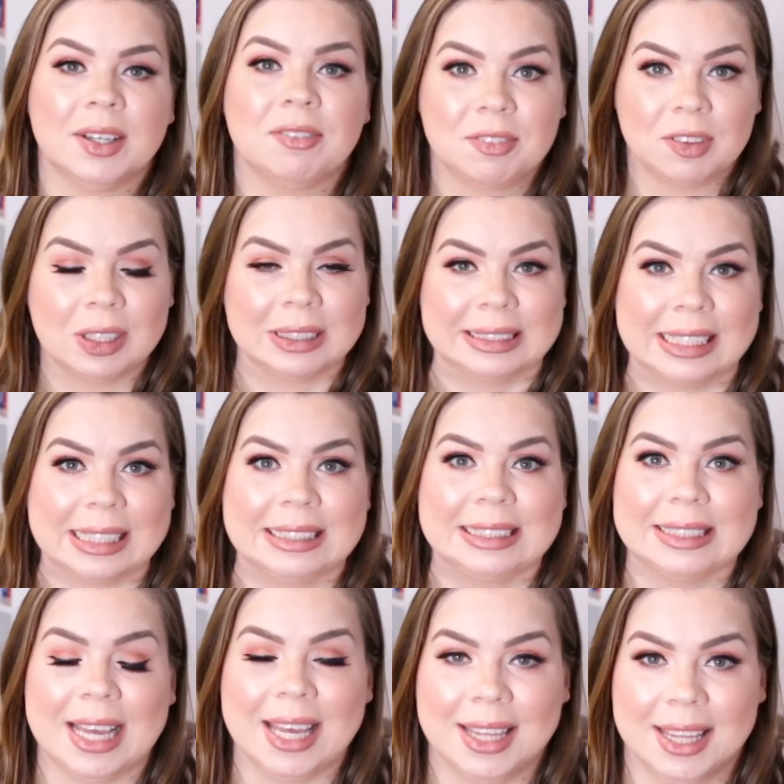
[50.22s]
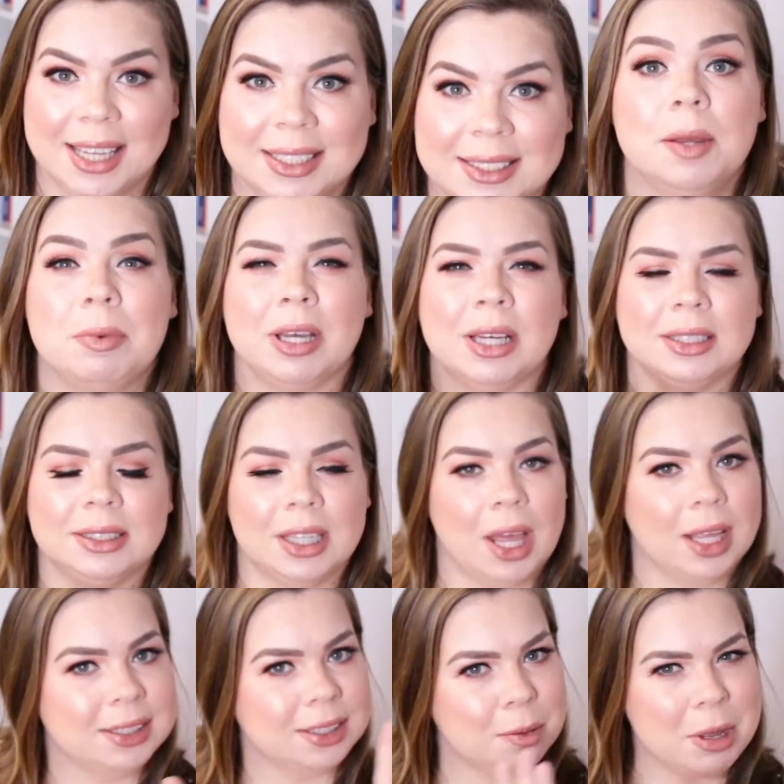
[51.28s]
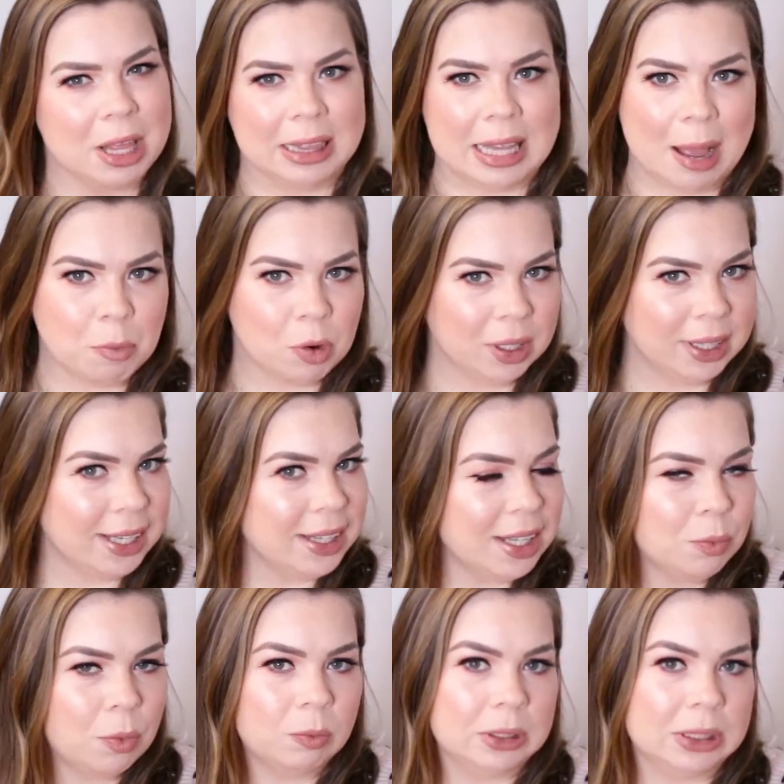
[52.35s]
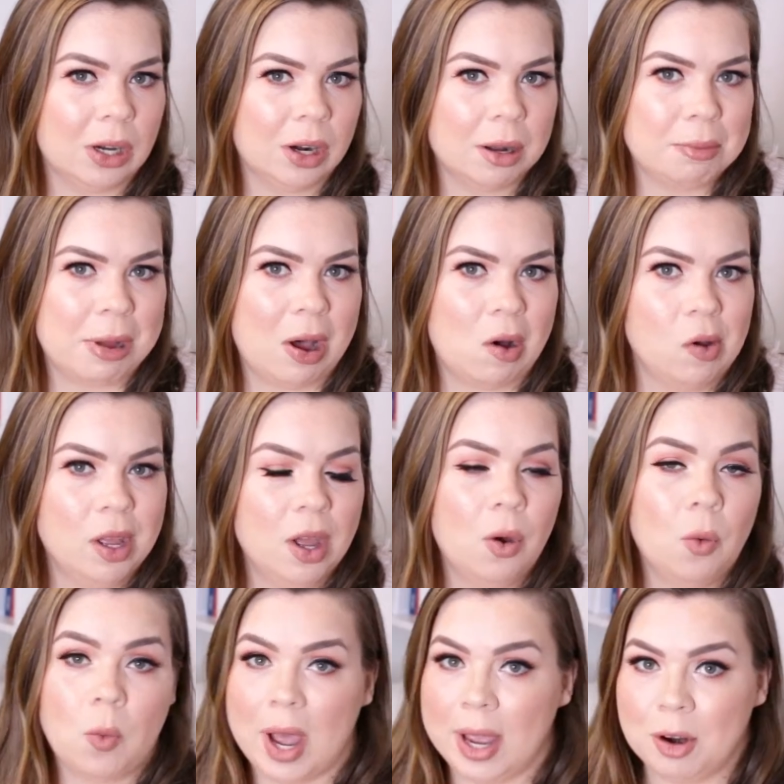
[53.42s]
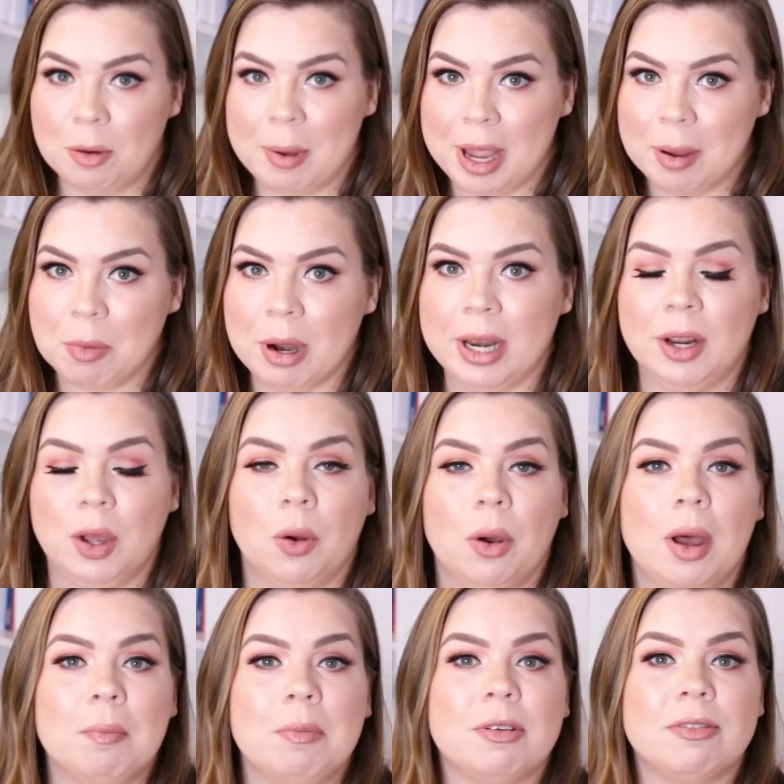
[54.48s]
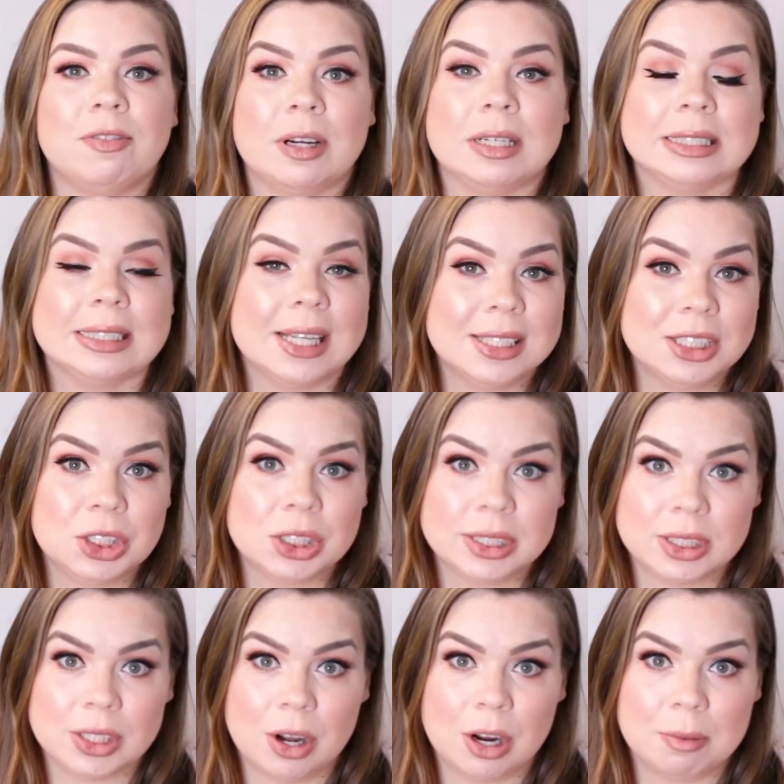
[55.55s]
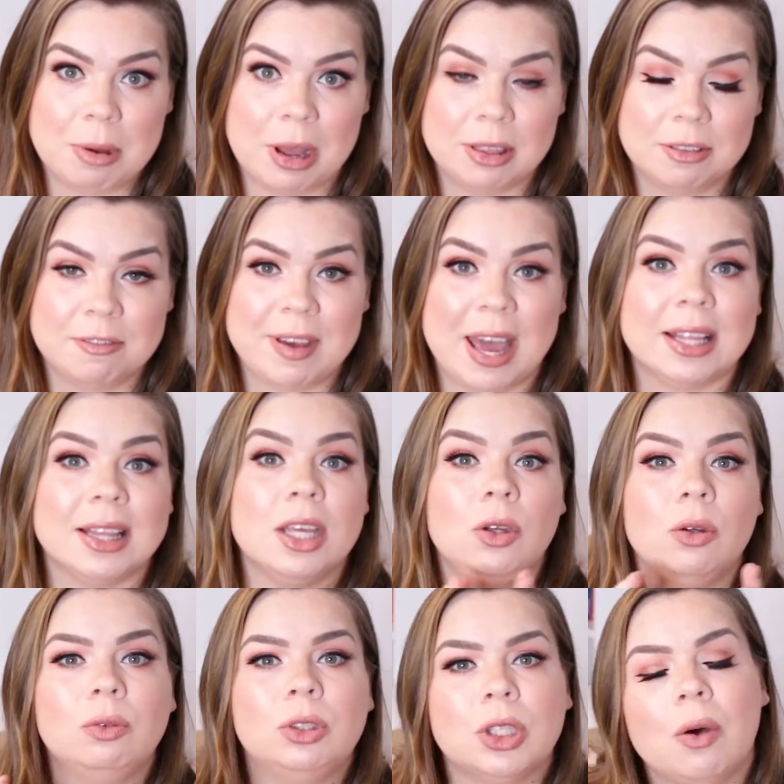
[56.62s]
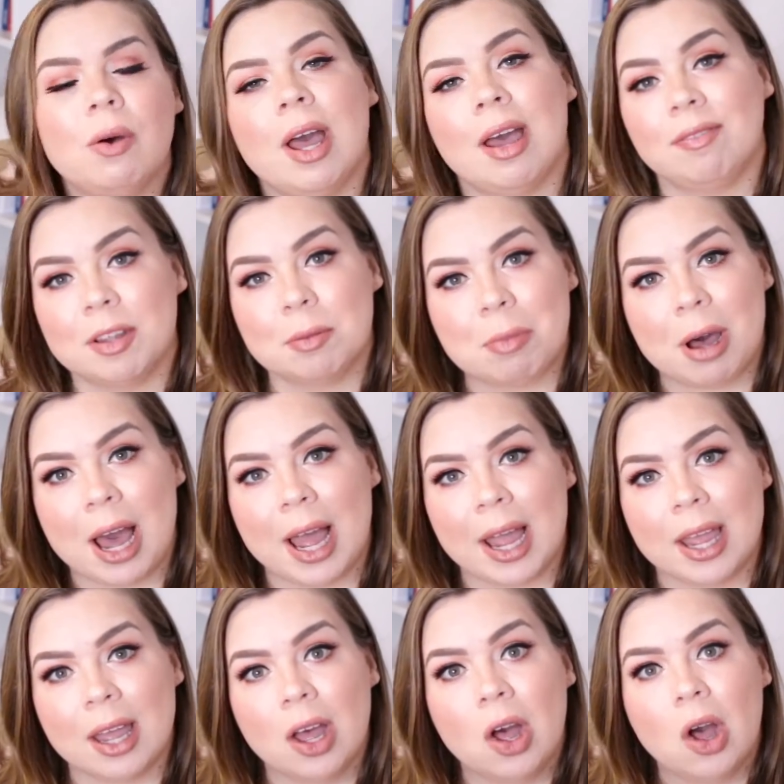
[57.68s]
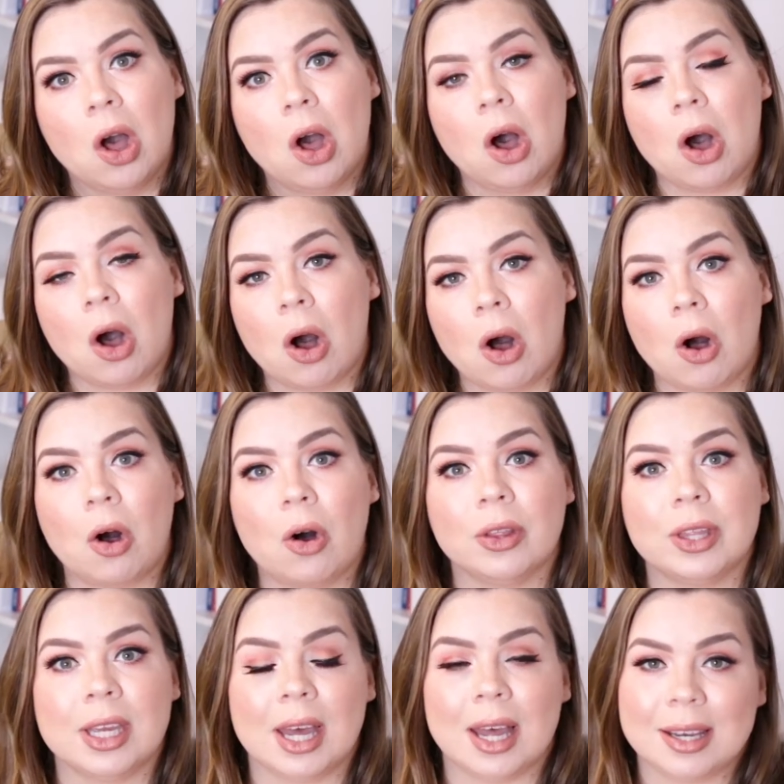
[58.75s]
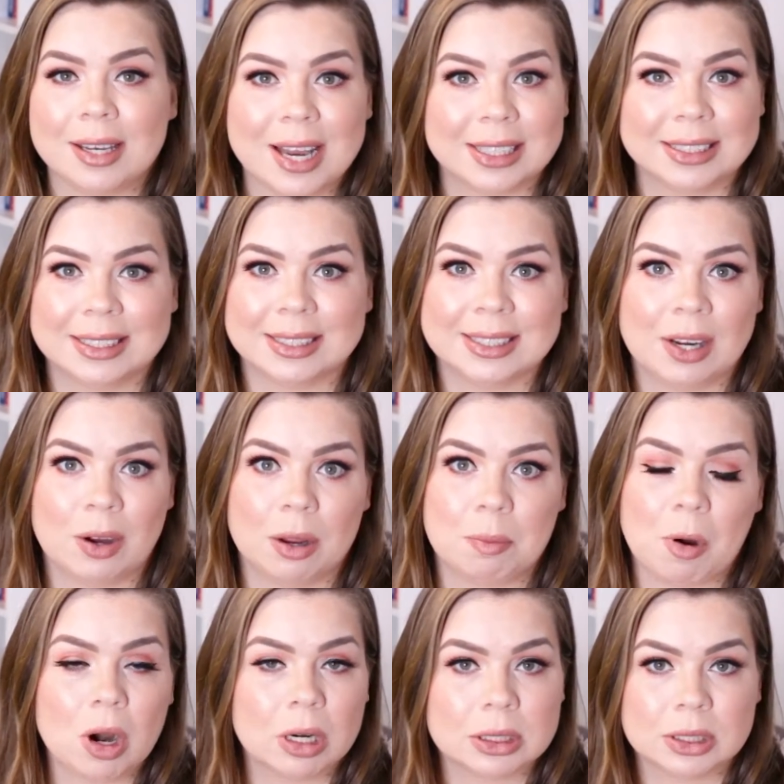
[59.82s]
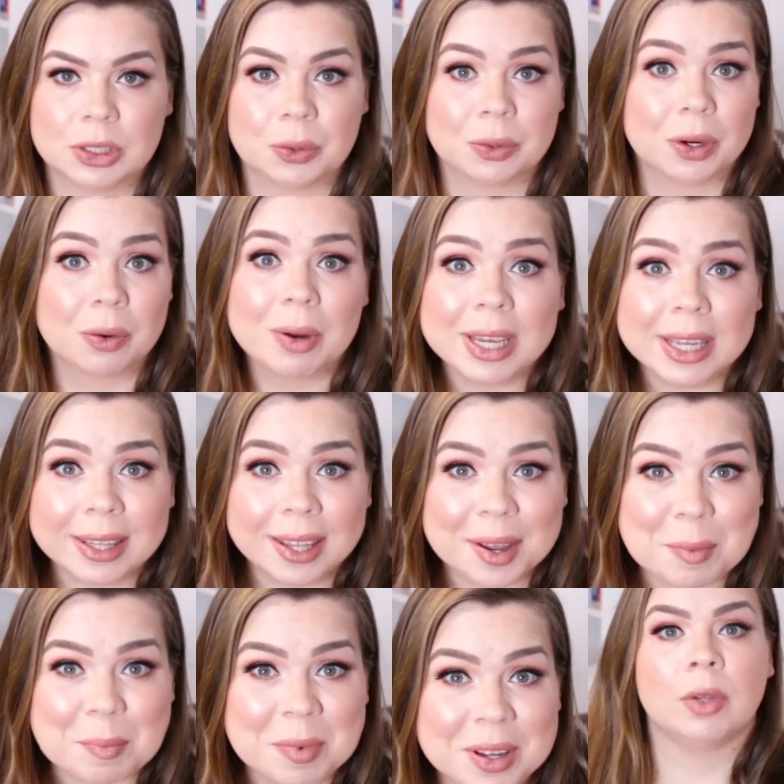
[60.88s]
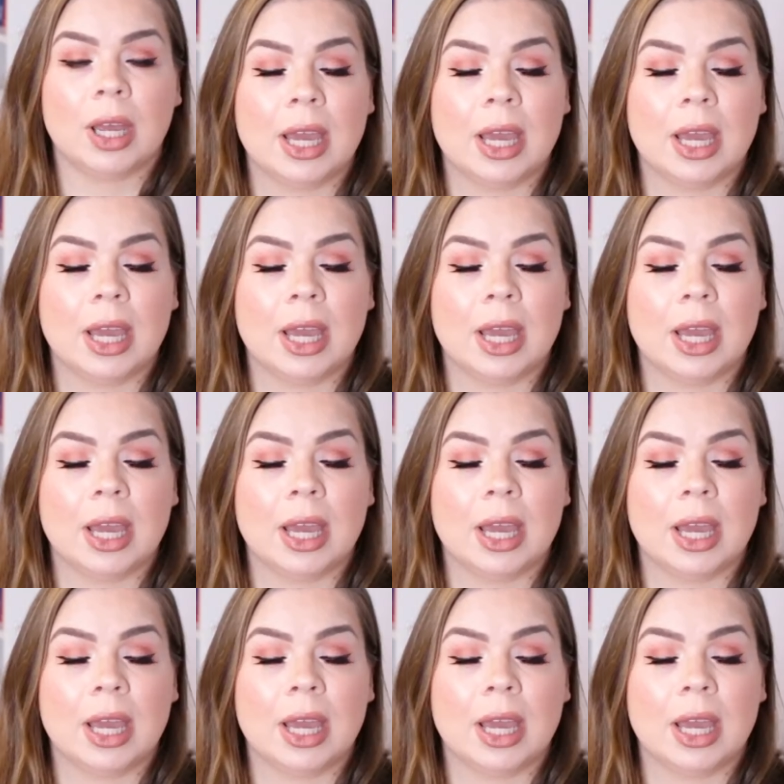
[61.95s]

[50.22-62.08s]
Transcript: First, let's say this, because it's gonna be a lot more lengthy when we talk about why I don't buy it brand new. But first, let's just talk about the fact that you don't have to buy all the unnecessary parts to a curriculum.